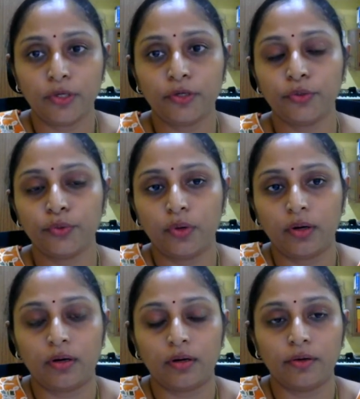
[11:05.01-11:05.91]

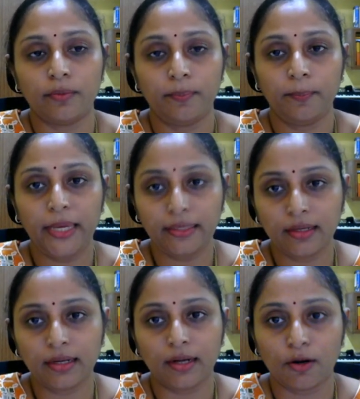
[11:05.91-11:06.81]
to make the
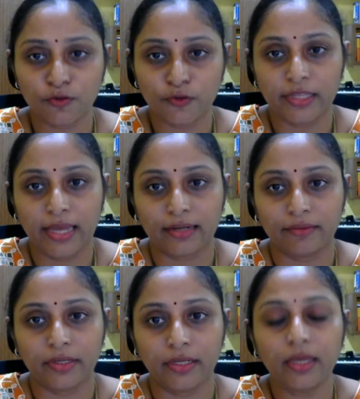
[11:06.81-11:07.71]
cutouts for the
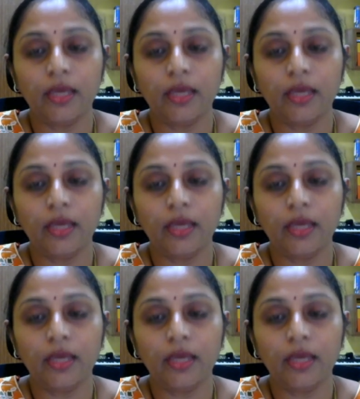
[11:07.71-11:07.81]
activity.